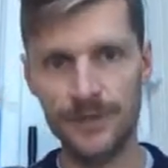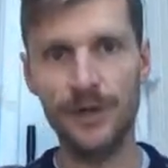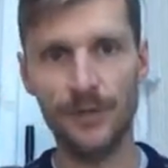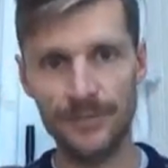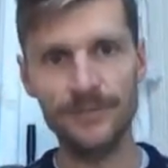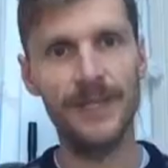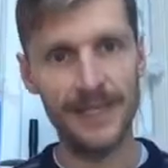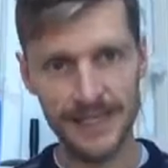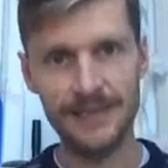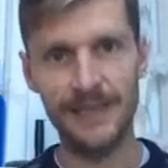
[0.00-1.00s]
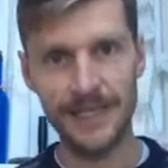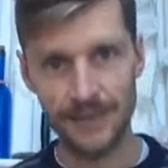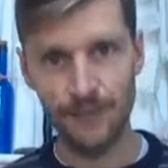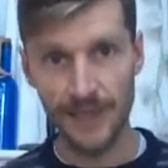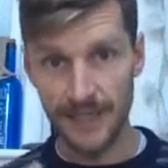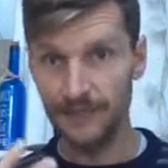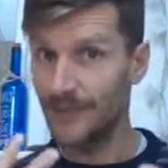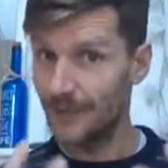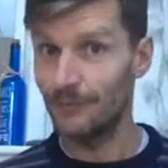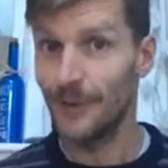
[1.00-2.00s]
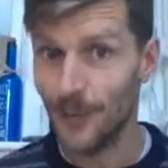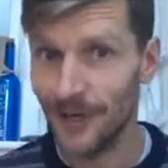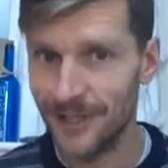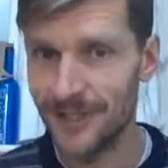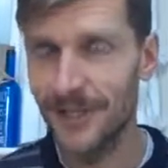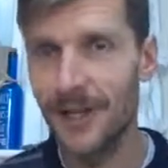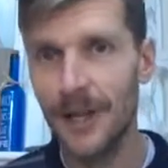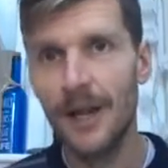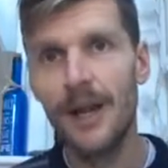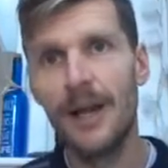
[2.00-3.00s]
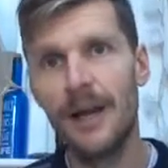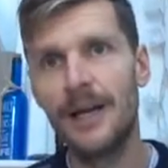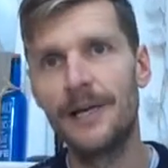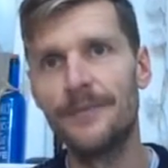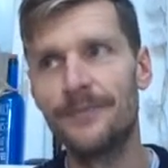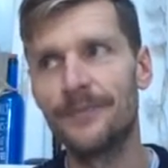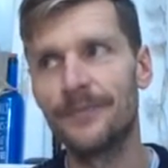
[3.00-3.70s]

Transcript: Top. It really works. But